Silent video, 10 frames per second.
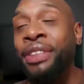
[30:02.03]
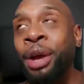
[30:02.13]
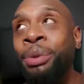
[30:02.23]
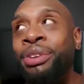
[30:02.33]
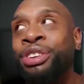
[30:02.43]
I
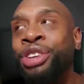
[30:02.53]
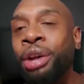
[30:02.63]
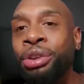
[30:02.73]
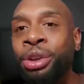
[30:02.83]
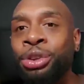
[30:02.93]
thought it was
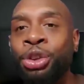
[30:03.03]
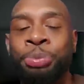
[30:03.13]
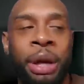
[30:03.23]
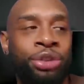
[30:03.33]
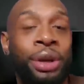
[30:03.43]
so, so, so, so
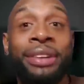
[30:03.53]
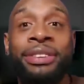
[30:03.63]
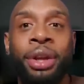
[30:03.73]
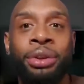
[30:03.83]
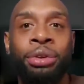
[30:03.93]
special
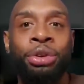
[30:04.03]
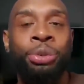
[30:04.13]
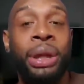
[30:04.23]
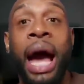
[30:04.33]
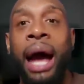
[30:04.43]
and so, so,
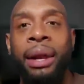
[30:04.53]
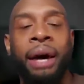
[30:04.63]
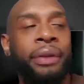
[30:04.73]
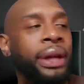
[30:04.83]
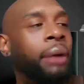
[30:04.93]
so sweet. I
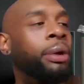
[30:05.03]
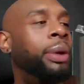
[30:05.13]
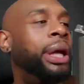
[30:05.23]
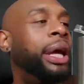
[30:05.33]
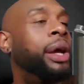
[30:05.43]
loved it. I
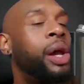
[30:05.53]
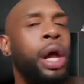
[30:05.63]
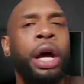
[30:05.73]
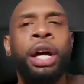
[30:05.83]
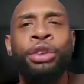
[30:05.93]
really did.
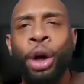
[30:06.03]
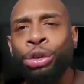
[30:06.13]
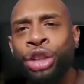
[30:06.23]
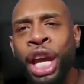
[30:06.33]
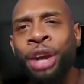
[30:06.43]

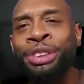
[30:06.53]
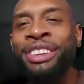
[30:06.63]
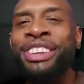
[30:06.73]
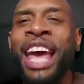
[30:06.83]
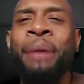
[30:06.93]
So cheers
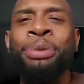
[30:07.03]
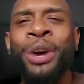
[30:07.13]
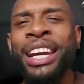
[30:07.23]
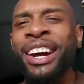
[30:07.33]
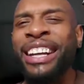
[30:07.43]
to Sam's
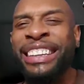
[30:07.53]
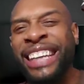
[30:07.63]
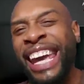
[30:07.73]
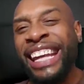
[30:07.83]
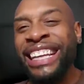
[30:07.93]
World and her
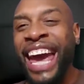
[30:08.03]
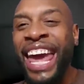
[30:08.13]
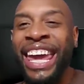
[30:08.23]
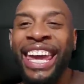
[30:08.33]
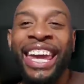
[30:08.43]

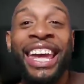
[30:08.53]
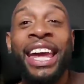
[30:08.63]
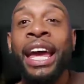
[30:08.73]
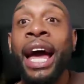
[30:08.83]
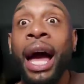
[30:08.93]
10K.
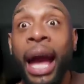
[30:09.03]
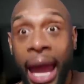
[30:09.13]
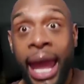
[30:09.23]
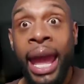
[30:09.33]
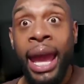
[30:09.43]

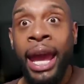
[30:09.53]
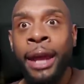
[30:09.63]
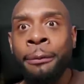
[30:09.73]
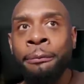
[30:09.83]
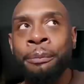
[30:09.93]

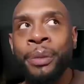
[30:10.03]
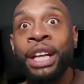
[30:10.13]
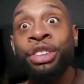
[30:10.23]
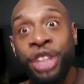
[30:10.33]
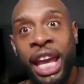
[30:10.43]
And
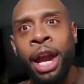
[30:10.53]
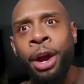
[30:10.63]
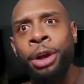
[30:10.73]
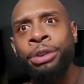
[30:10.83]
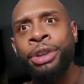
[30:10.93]

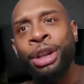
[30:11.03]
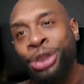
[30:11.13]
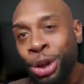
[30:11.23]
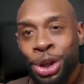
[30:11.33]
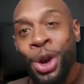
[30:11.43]
cheers
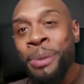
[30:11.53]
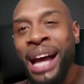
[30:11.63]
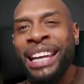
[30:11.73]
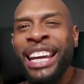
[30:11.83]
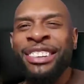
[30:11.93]
to you,
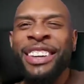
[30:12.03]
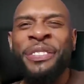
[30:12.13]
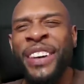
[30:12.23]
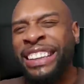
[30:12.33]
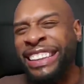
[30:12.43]
my
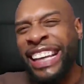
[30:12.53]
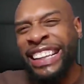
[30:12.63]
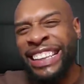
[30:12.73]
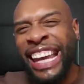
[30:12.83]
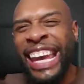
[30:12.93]
Legion, for
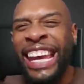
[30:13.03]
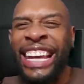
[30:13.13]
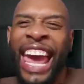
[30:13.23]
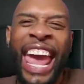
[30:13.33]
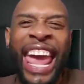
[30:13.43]

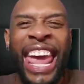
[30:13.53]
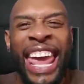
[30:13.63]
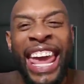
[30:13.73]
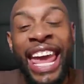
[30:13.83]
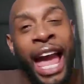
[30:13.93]

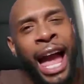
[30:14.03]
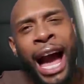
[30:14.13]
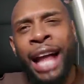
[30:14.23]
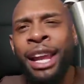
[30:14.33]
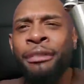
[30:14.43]
16K.
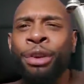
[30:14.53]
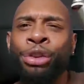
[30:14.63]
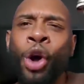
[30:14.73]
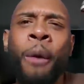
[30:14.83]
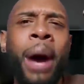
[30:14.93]
I love
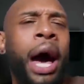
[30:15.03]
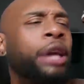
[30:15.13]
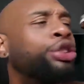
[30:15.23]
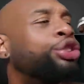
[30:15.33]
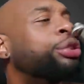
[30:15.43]
you so
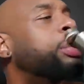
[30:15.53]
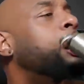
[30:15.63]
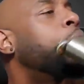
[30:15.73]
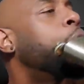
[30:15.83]
much.